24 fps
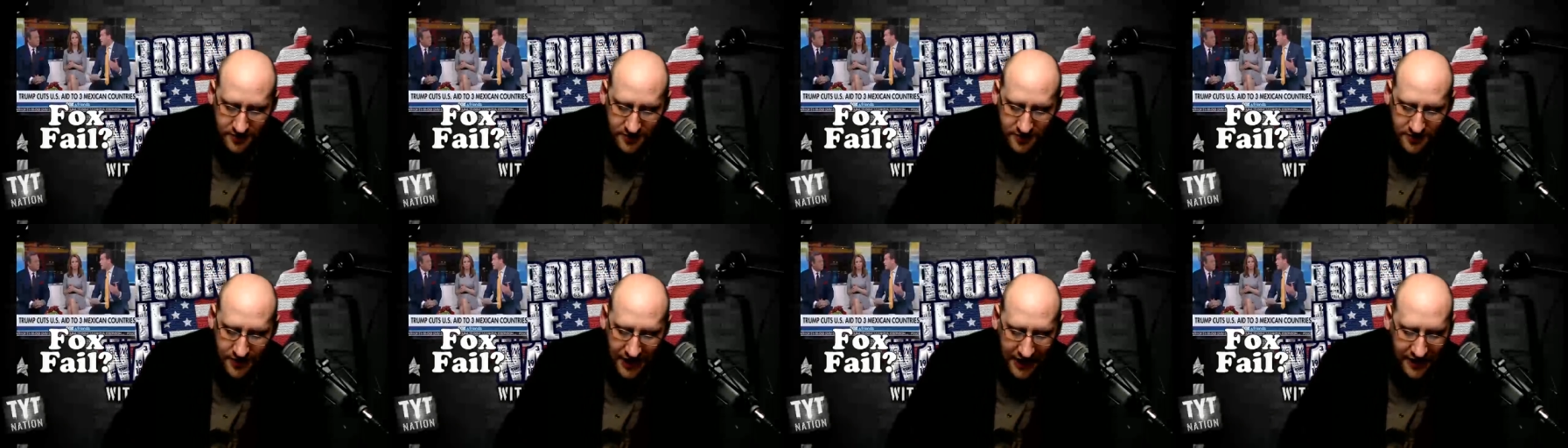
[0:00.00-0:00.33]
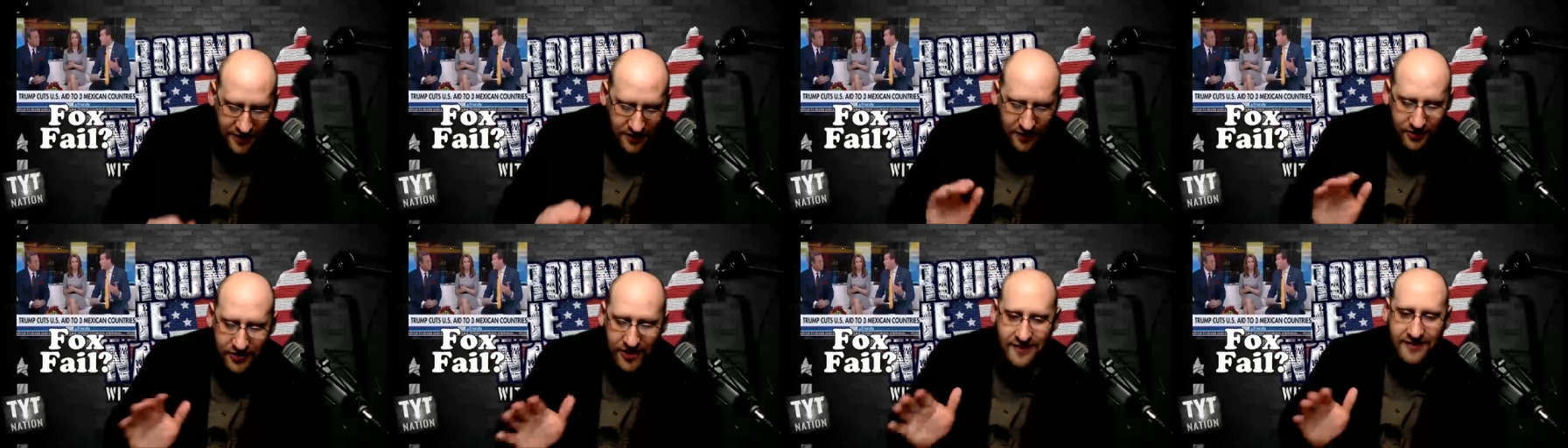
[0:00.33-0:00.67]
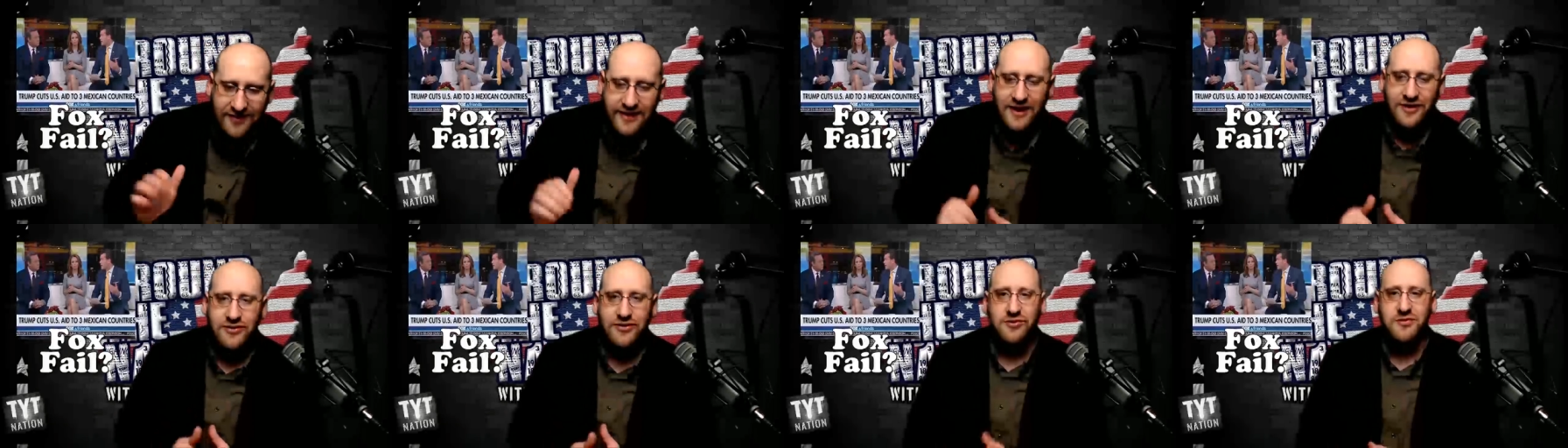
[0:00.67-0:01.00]
I know that
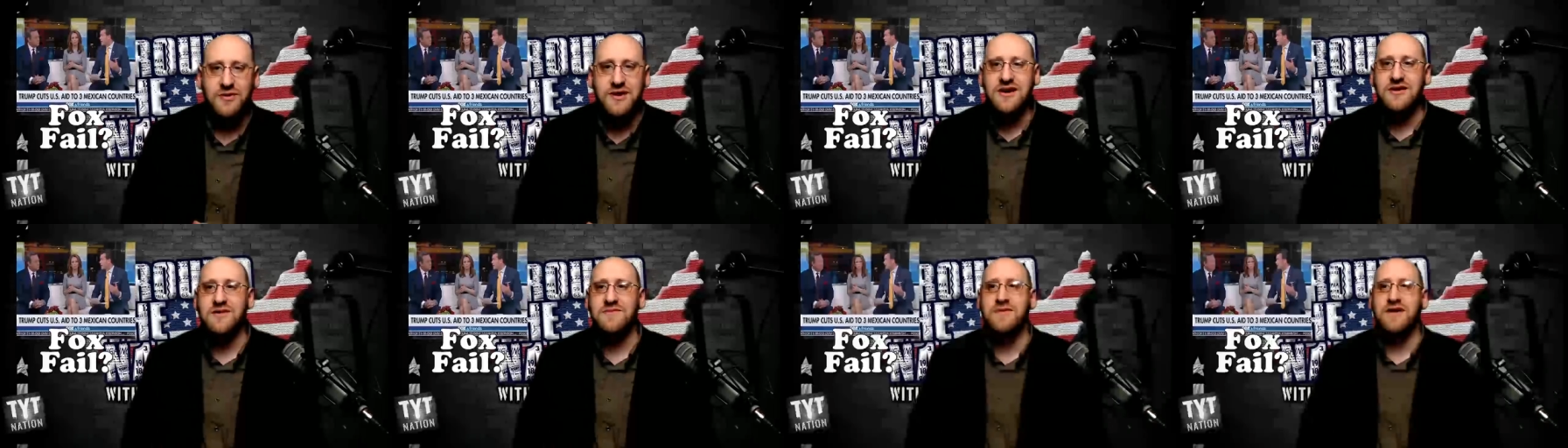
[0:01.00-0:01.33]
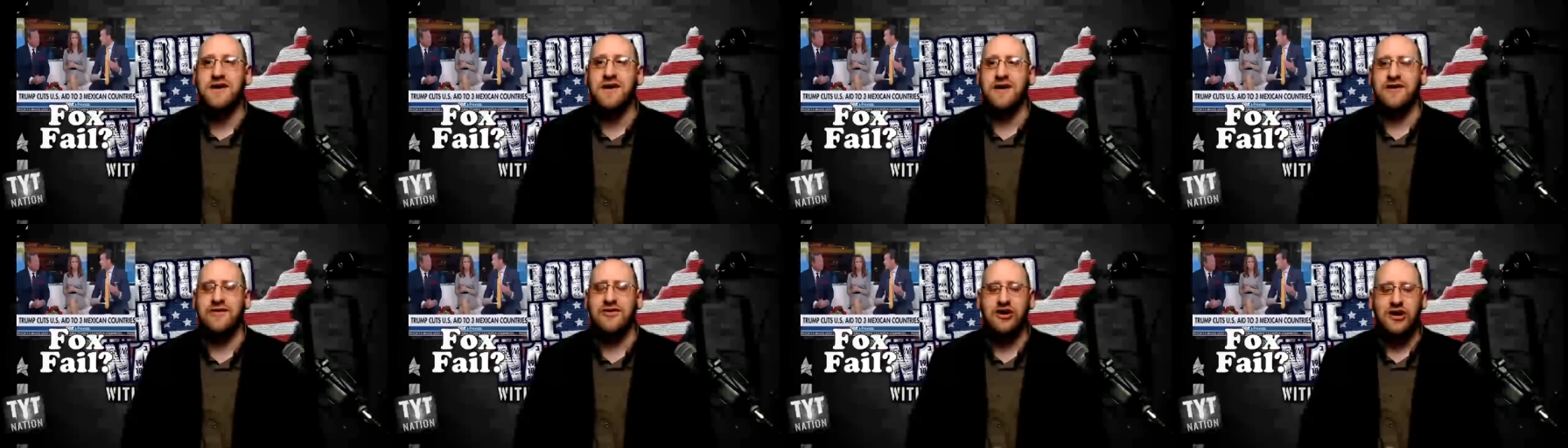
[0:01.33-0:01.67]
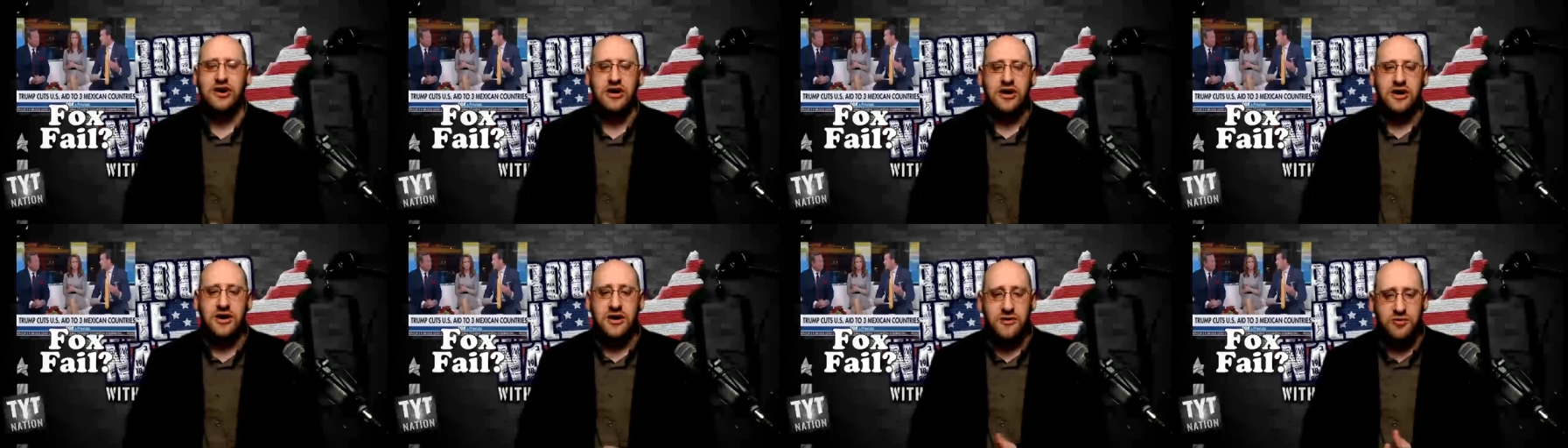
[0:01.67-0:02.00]
sounds weird because
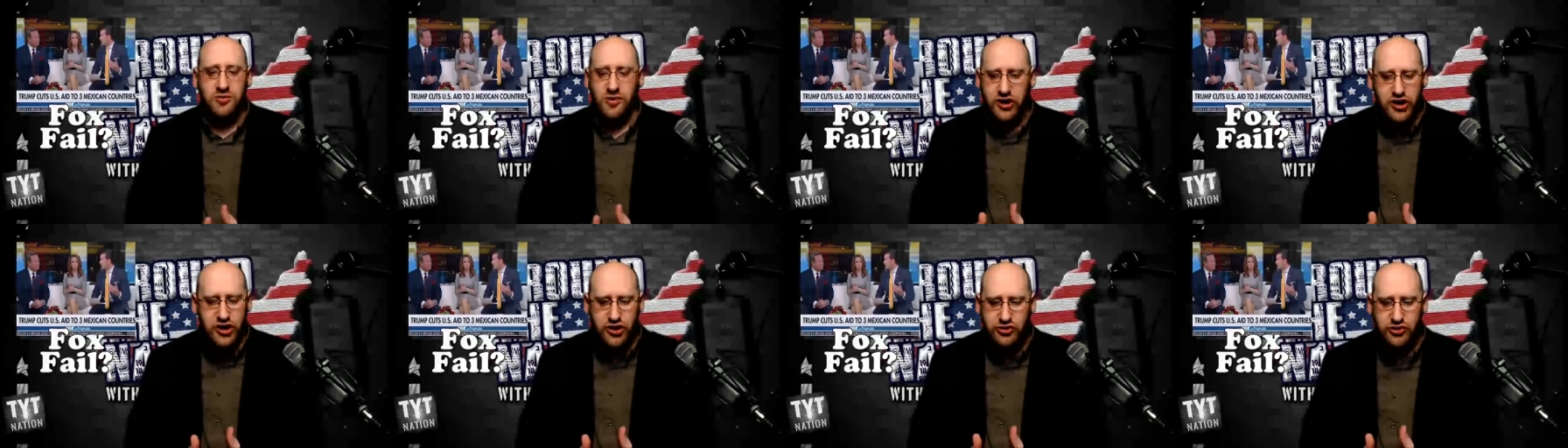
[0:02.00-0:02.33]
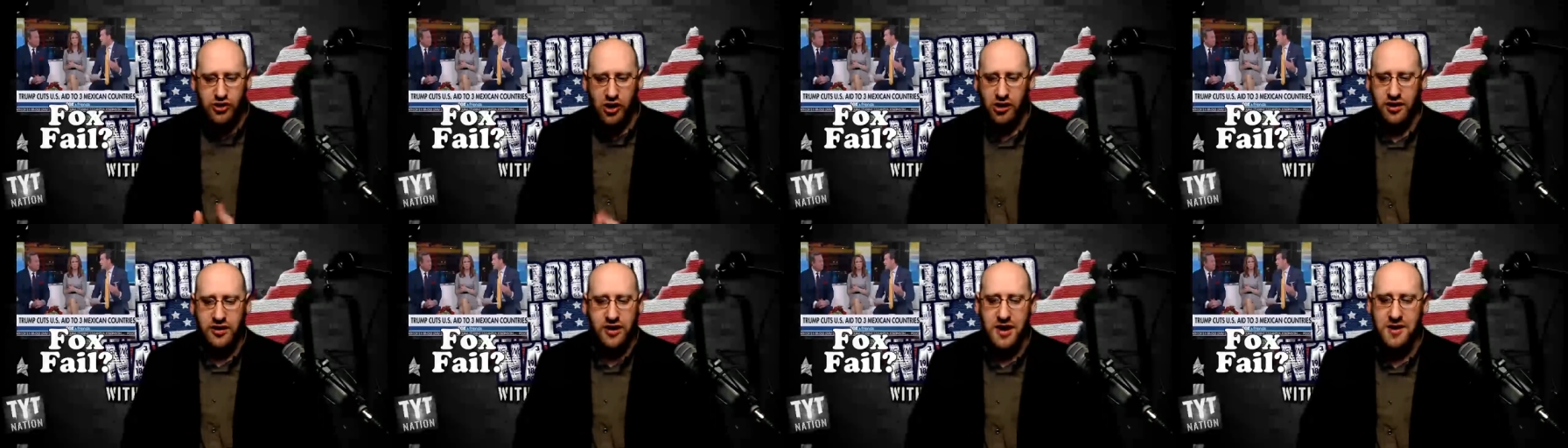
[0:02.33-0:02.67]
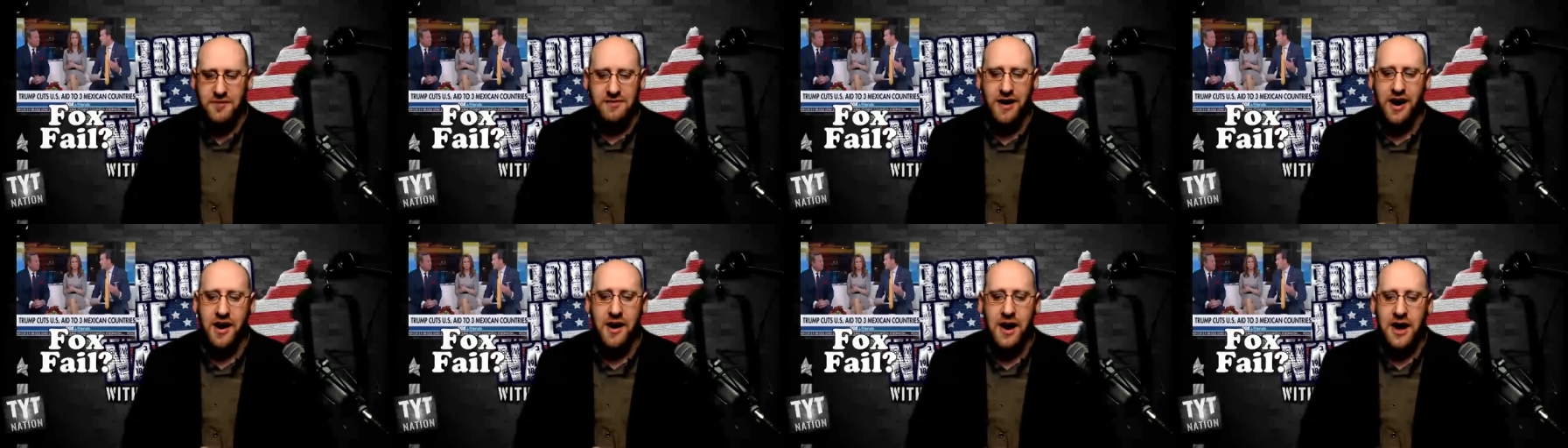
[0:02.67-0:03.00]
what are you talking
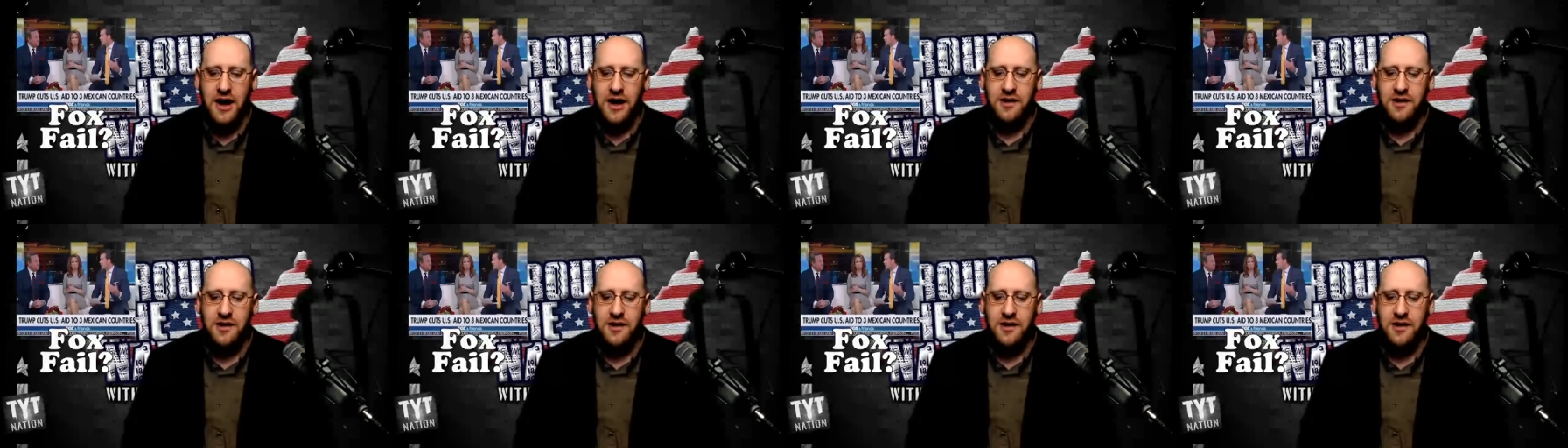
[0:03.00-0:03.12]
about?